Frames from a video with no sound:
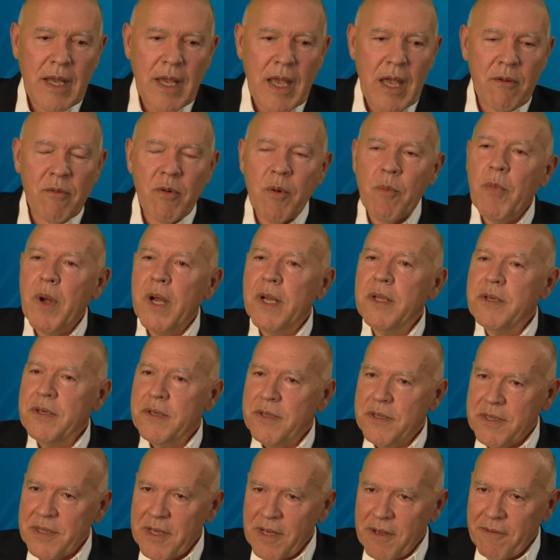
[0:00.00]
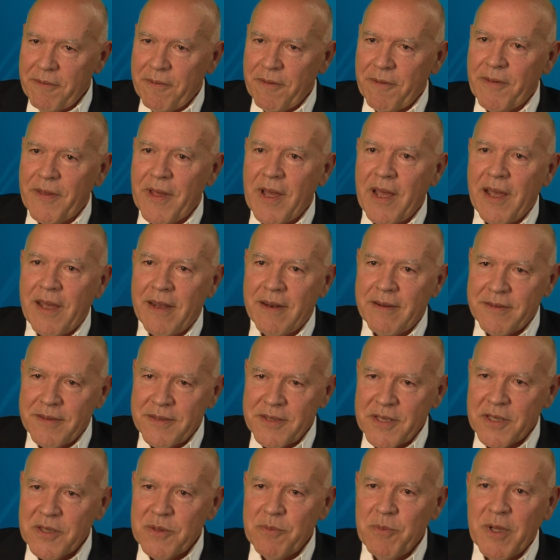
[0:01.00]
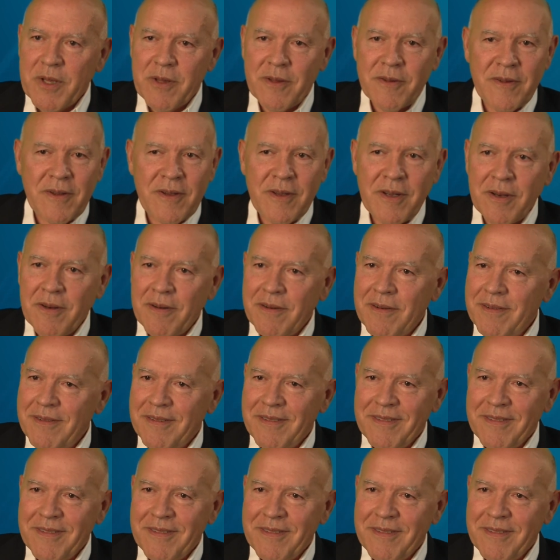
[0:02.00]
And remind yourself of that. Six months in,